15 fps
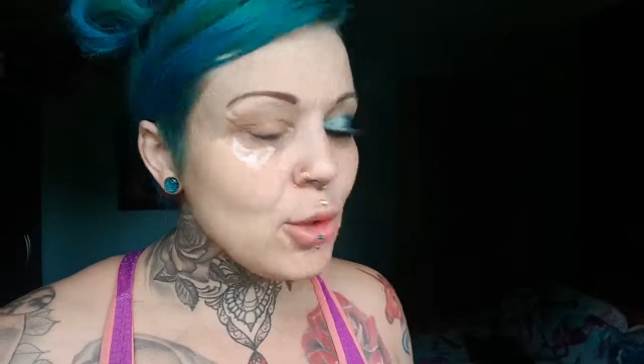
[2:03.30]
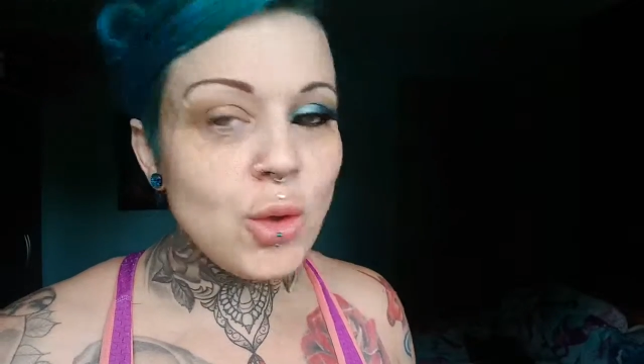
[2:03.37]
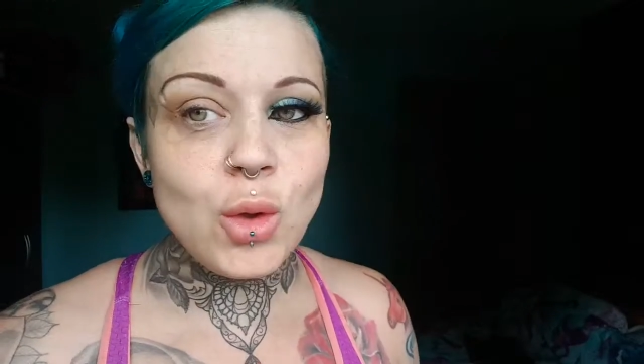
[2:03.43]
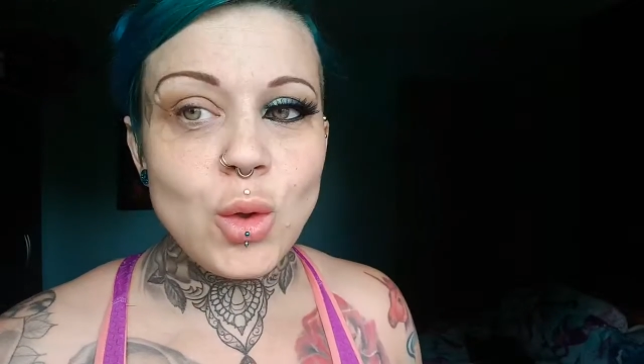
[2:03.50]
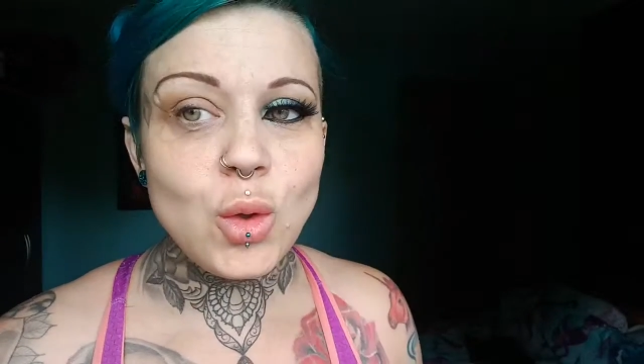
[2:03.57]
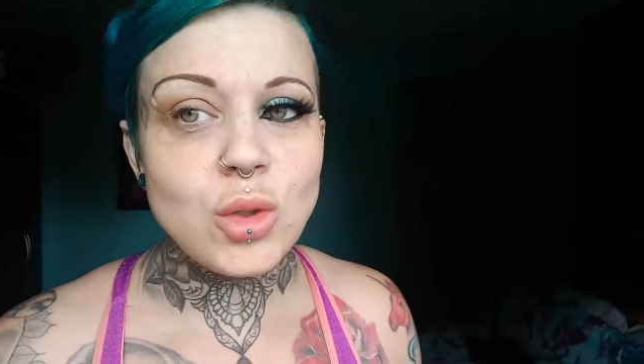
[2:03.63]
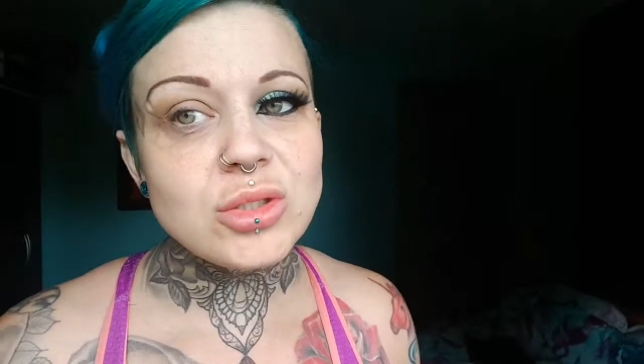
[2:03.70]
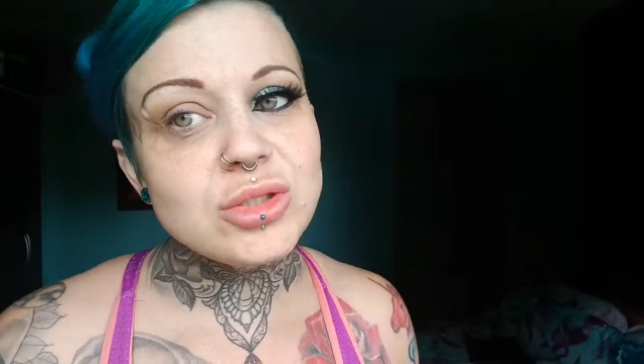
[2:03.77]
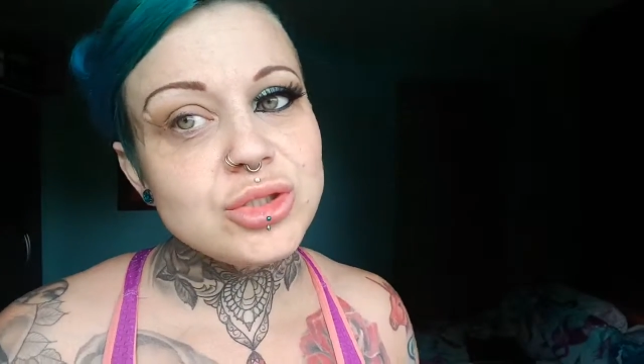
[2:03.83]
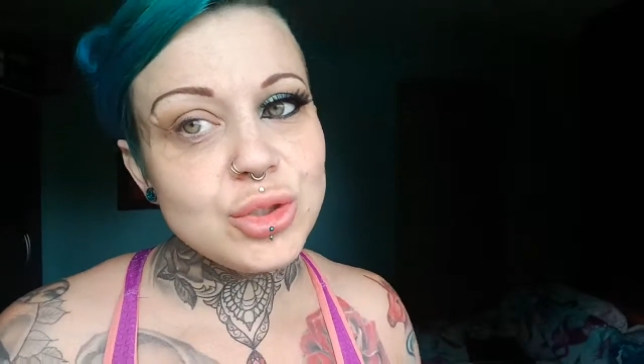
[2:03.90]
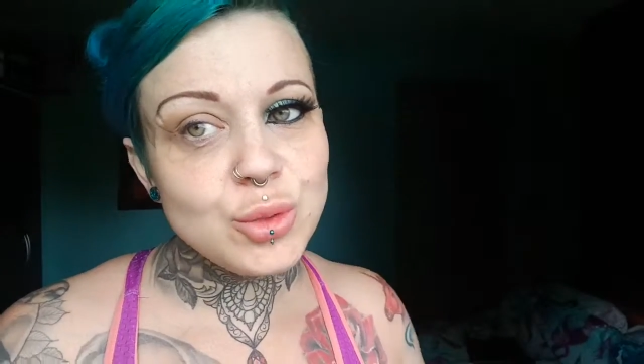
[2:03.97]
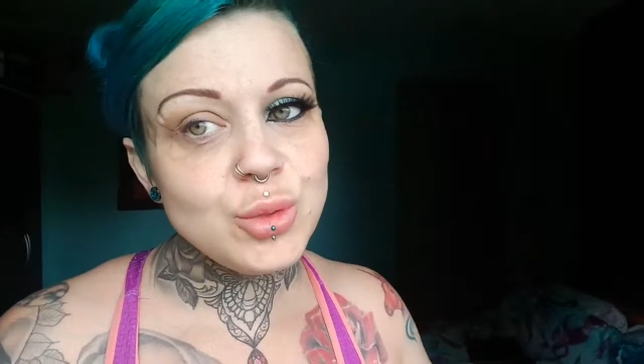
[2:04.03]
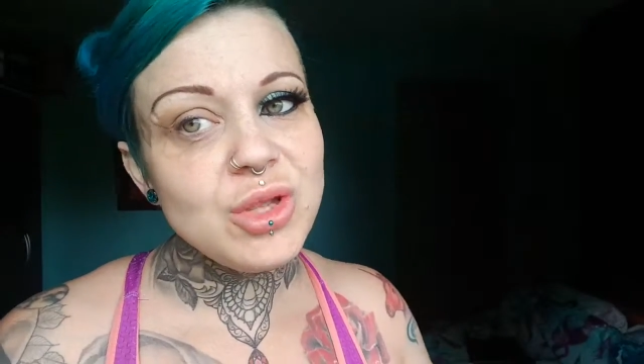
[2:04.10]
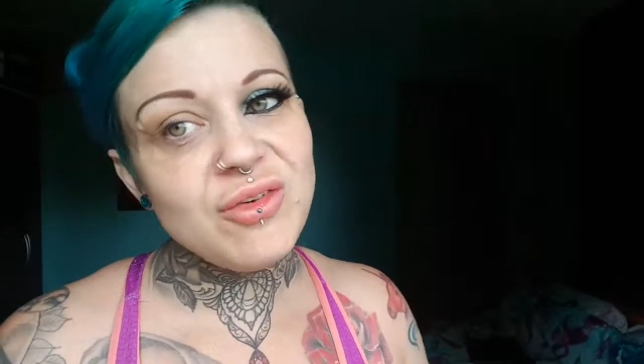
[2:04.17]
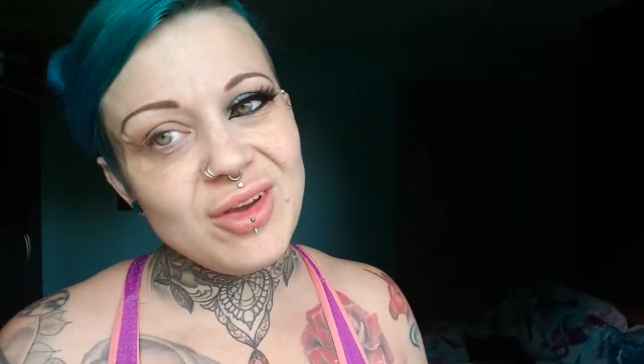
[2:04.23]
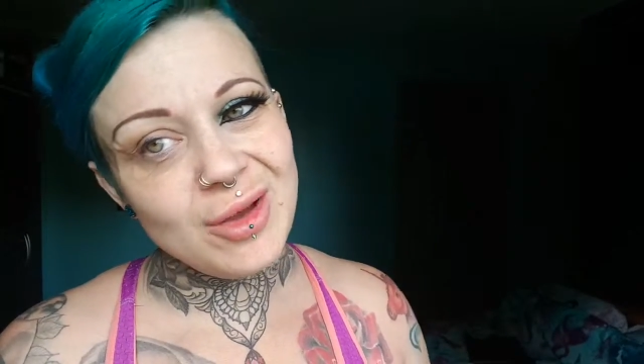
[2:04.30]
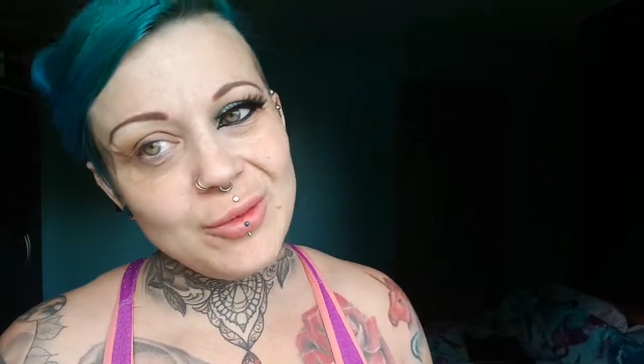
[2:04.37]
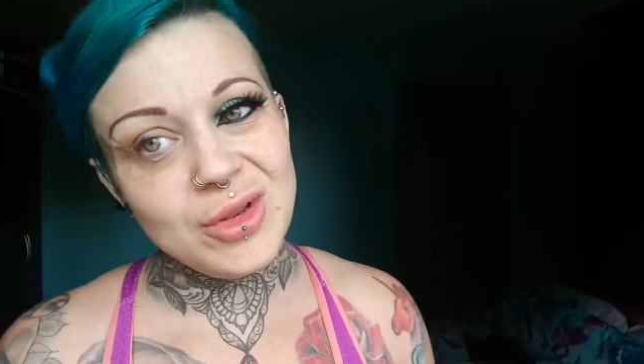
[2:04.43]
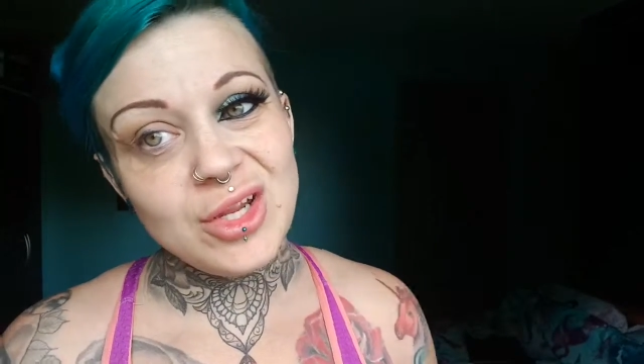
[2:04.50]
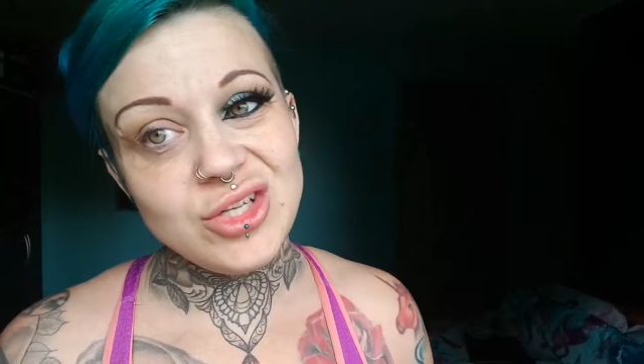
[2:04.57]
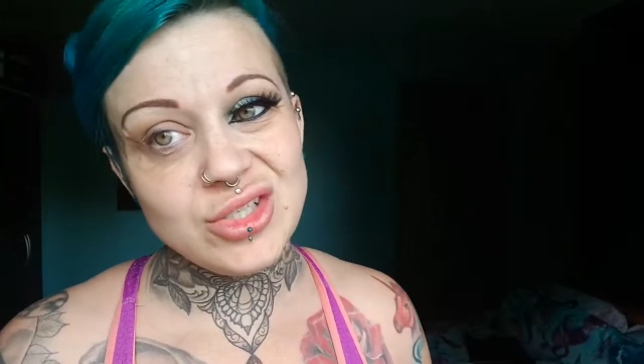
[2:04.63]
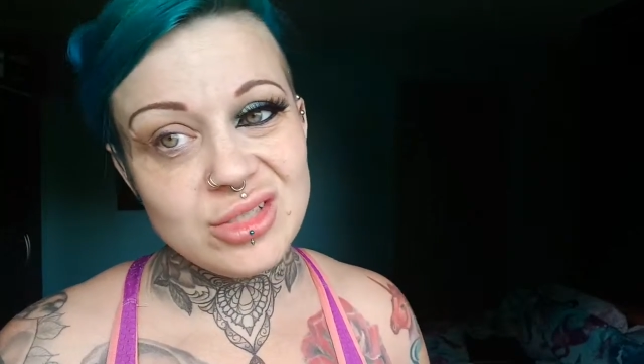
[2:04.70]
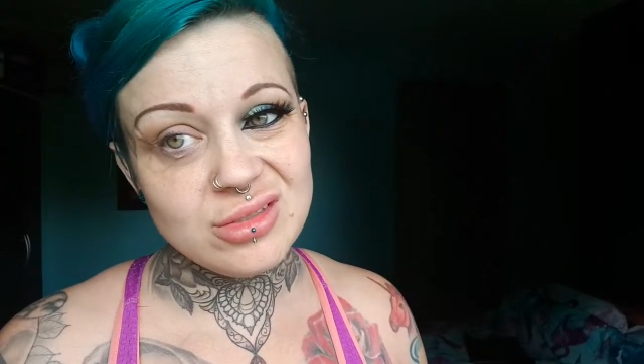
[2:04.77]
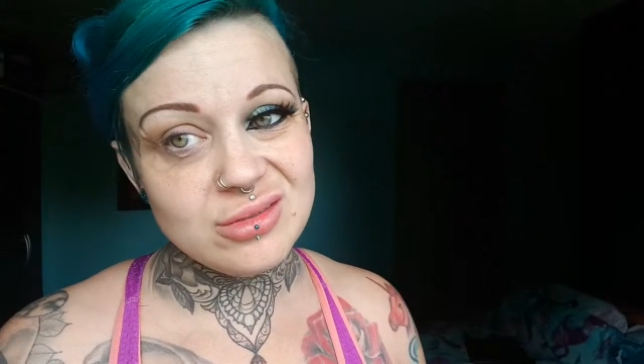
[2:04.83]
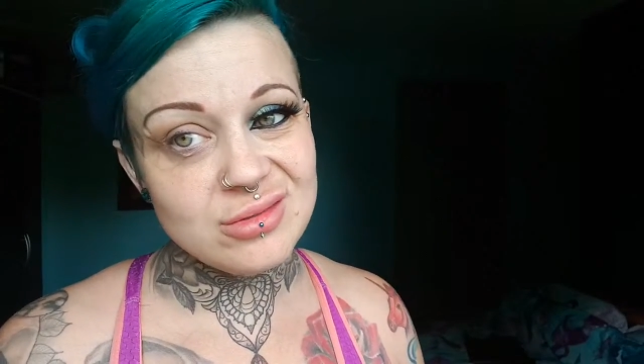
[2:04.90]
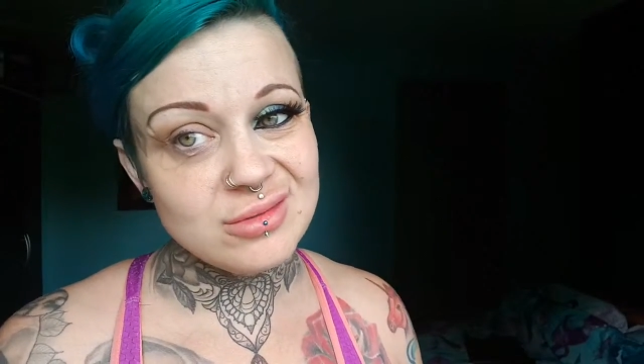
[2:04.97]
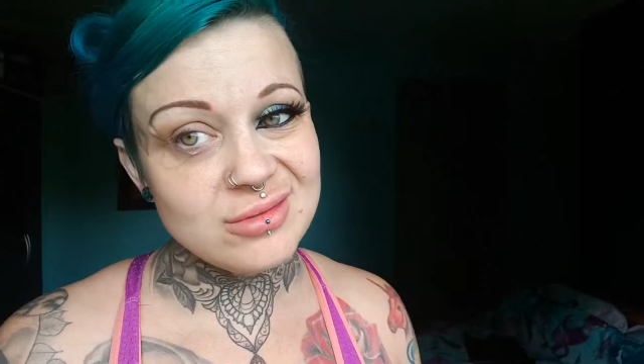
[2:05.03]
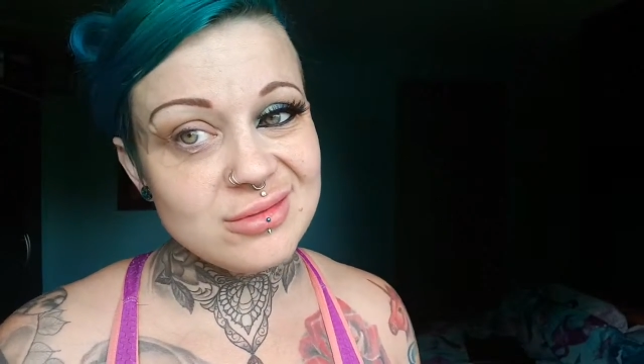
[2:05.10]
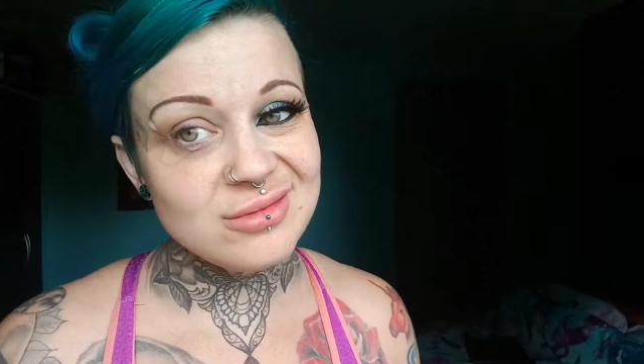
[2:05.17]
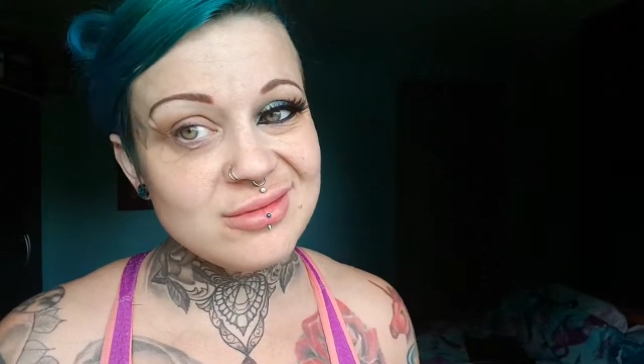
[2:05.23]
or do your foundation